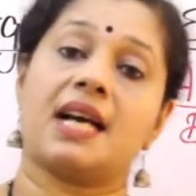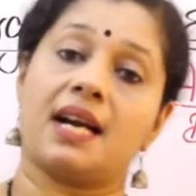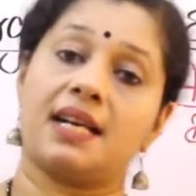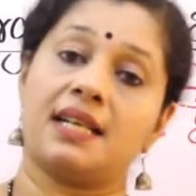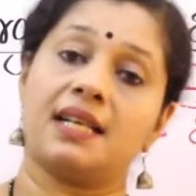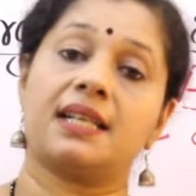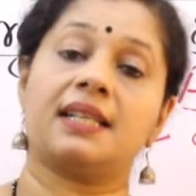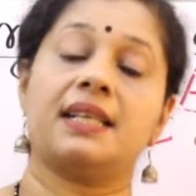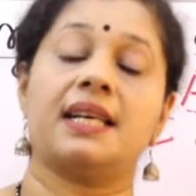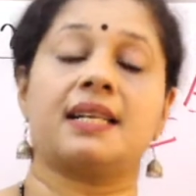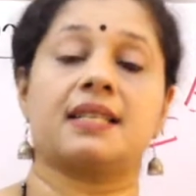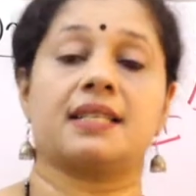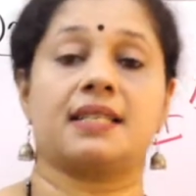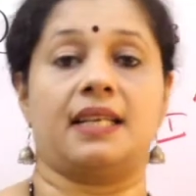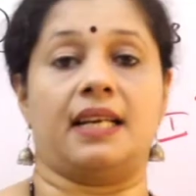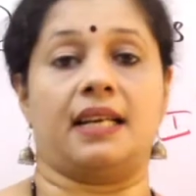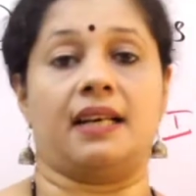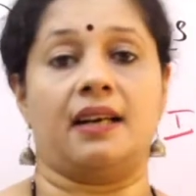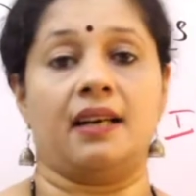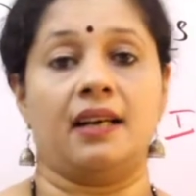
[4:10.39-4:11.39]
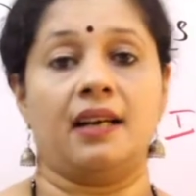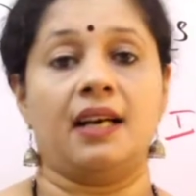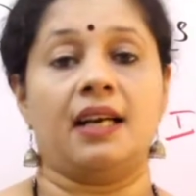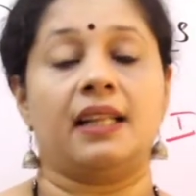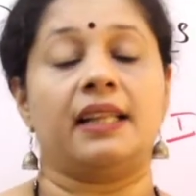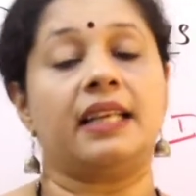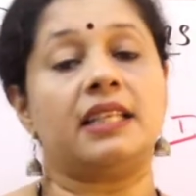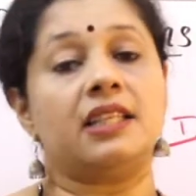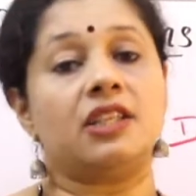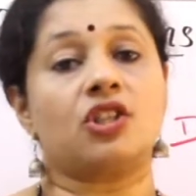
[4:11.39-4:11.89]
under their skin.
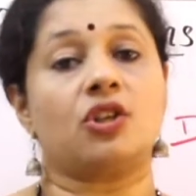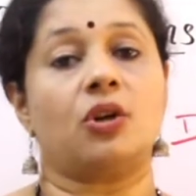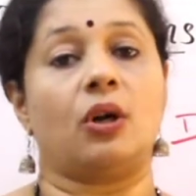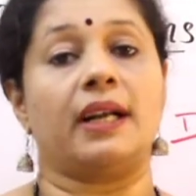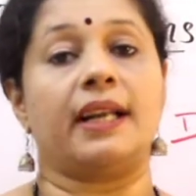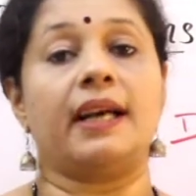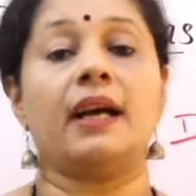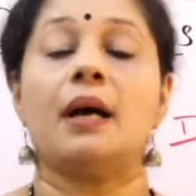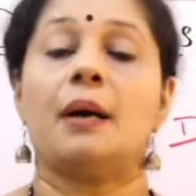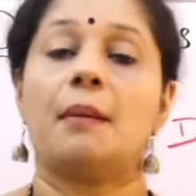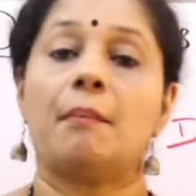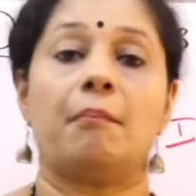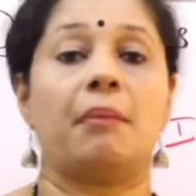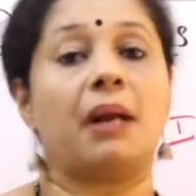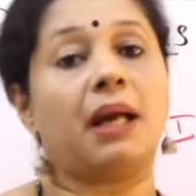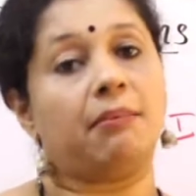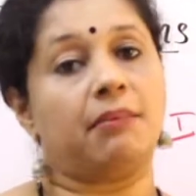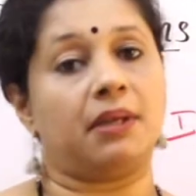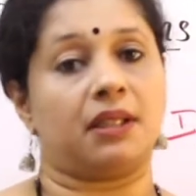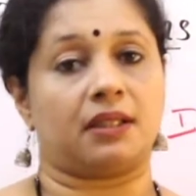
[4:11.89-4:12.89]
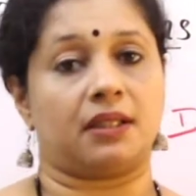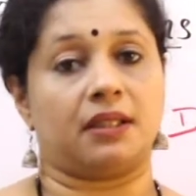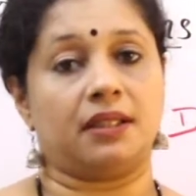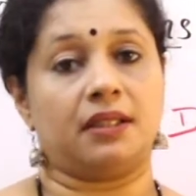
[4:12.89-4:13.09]
That is called a blubber.